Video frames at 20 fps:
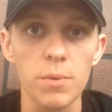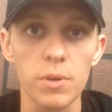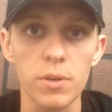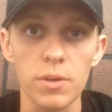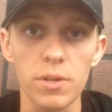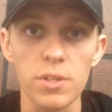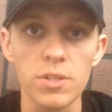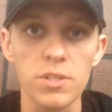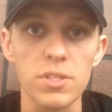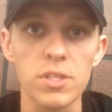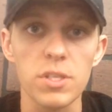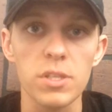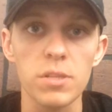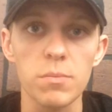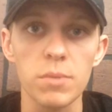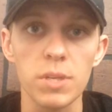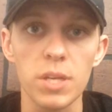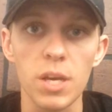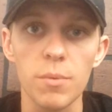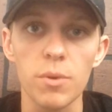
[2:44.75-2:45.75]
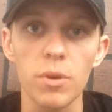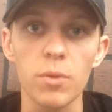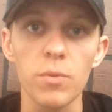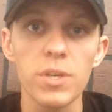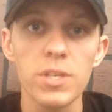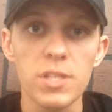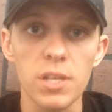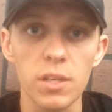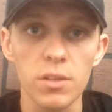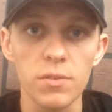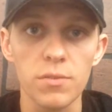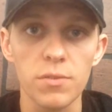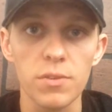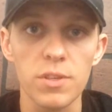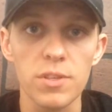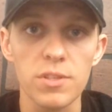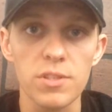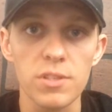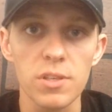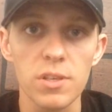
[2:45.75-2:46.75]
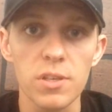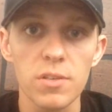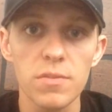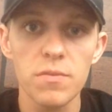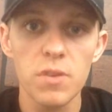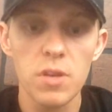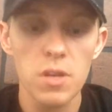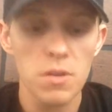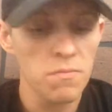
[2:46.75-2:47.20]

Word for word: and you're interested in becoming a retailer for this stuff,